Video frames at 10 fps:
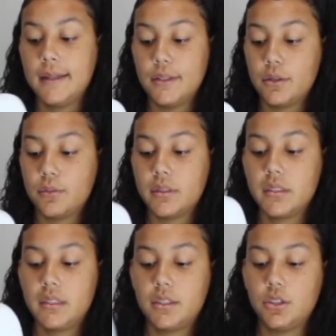They're
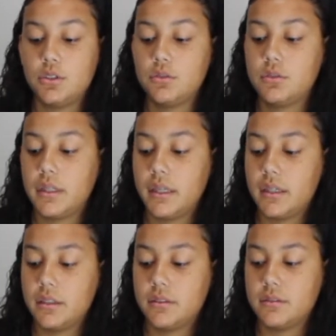really cute
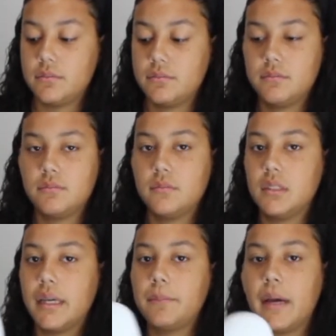and
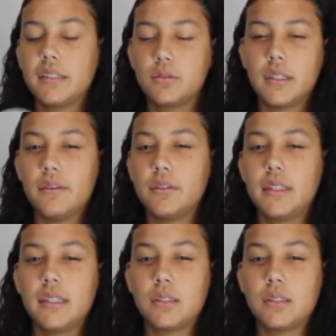they match with everything.